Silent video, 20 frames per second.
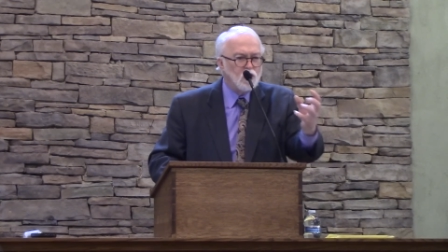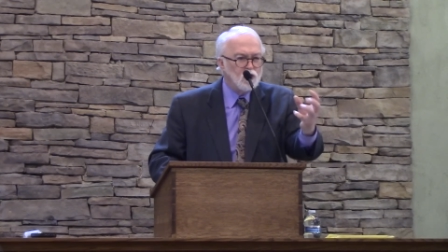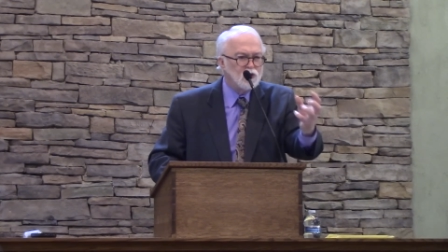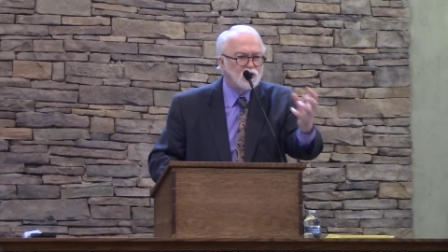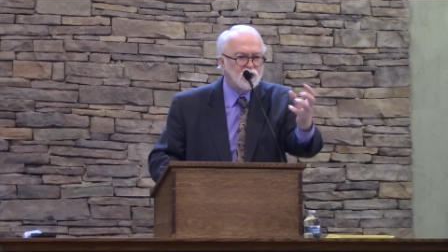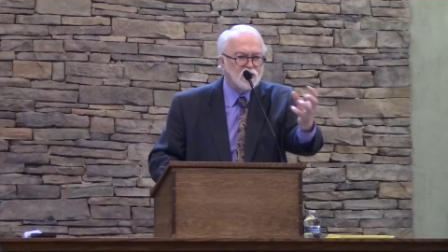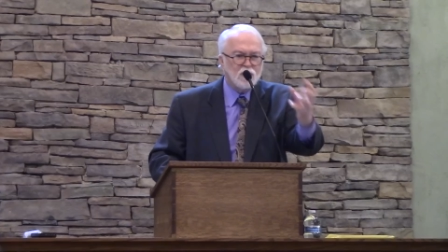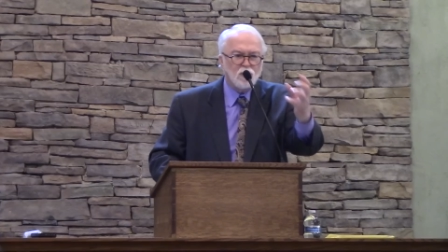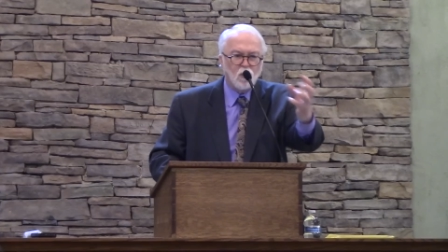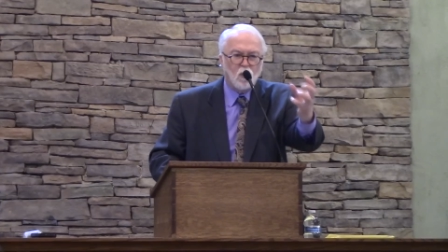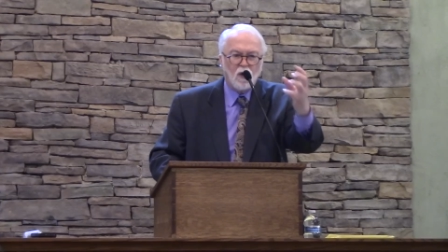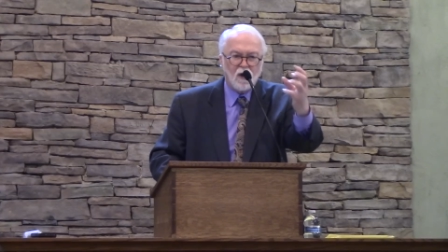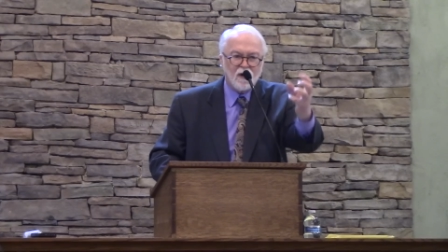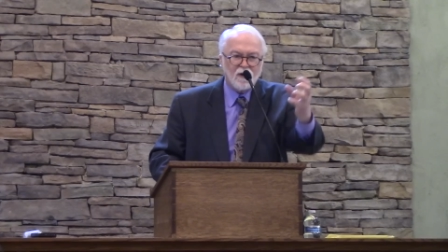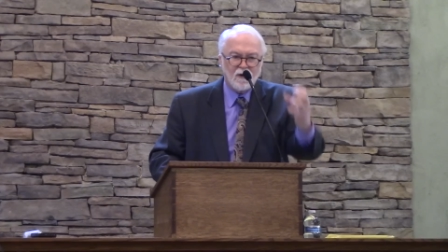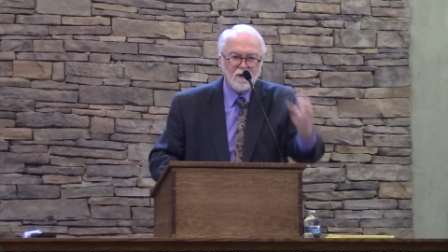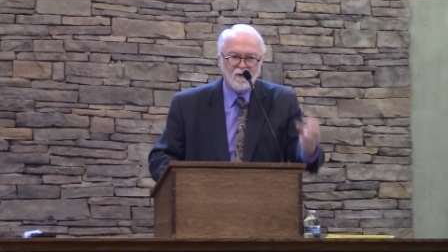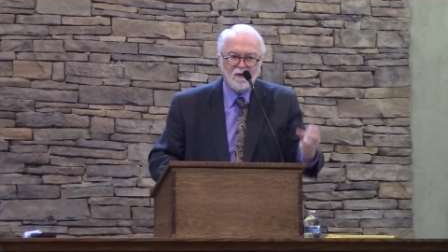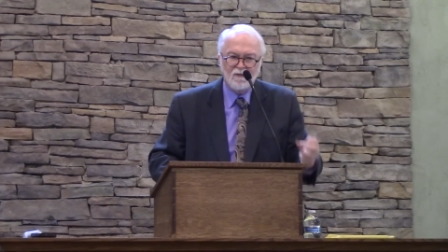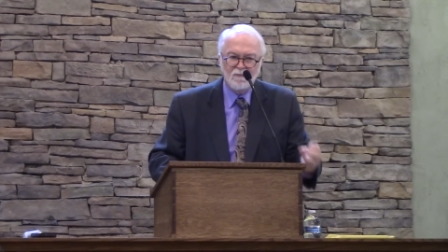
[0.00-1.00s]
rosy
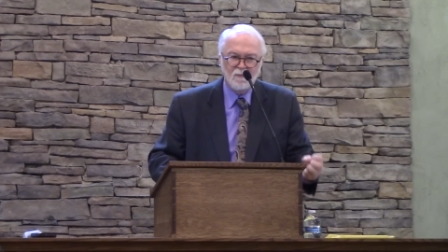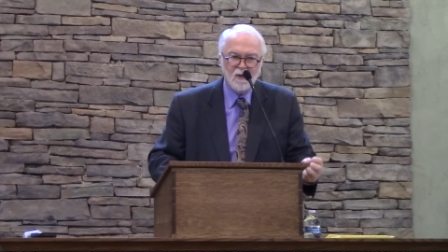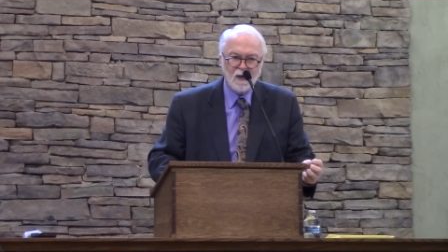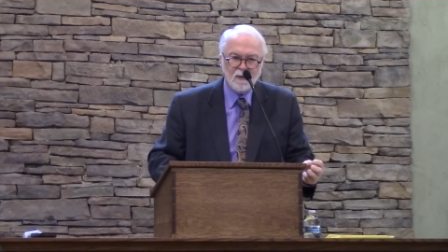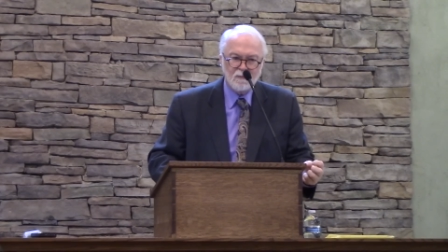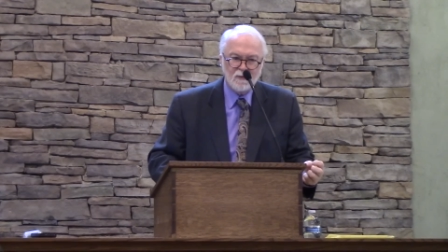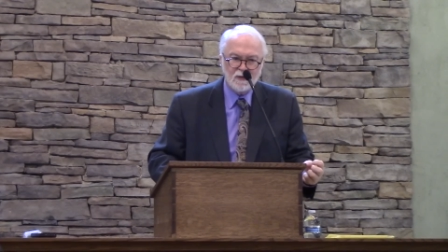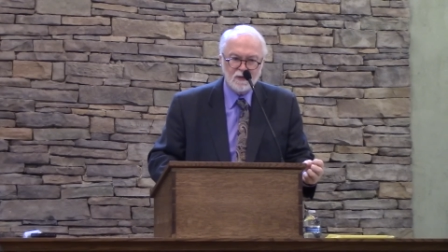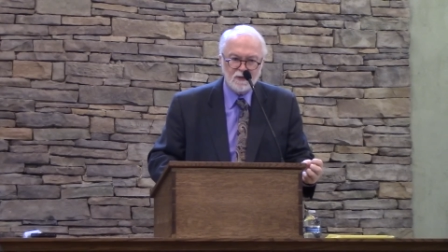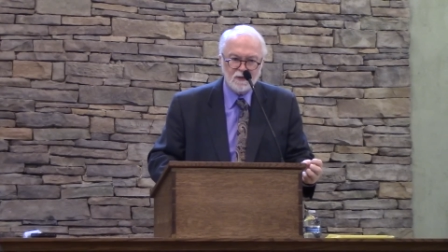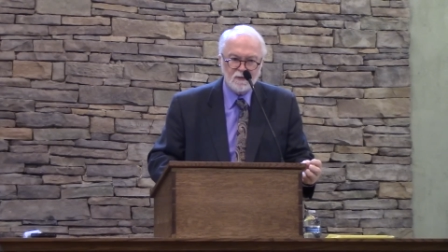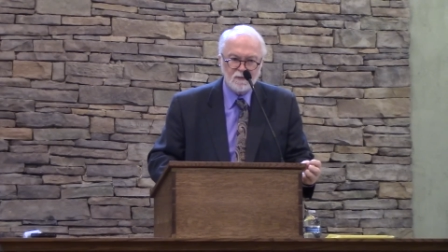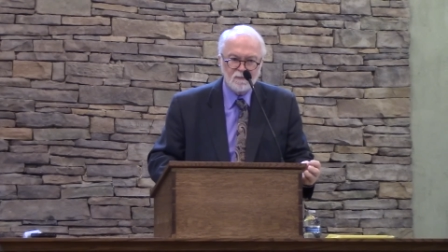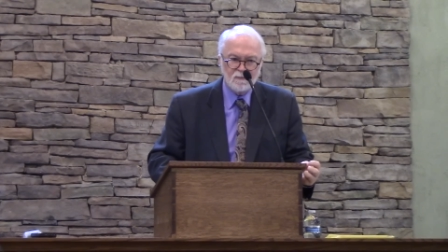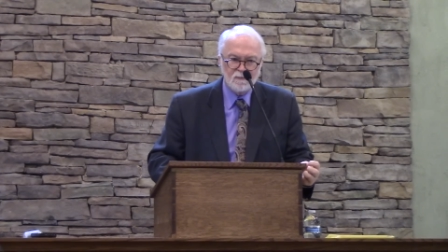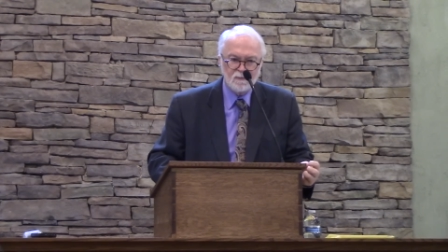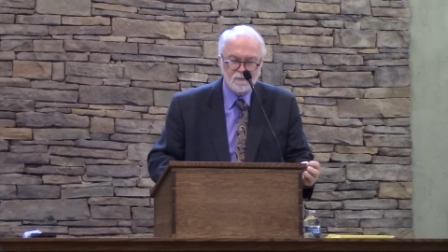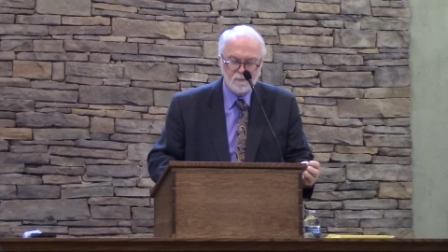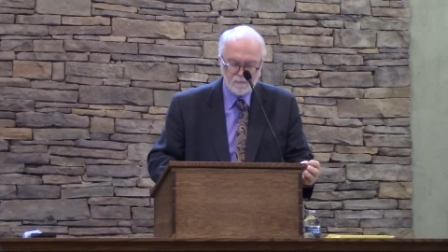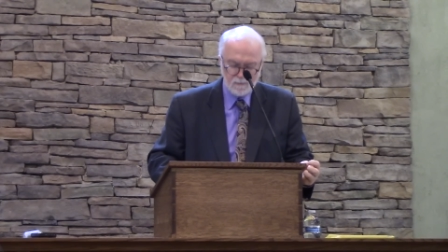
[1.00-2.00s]
water of
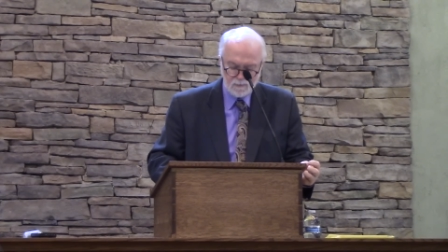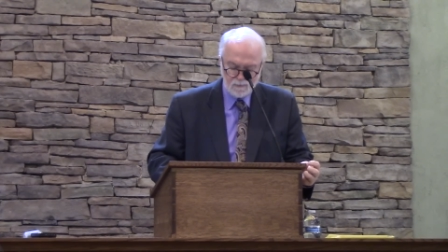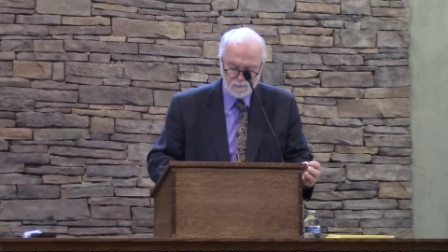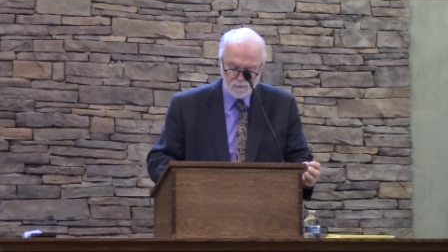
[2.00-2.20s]
baptism.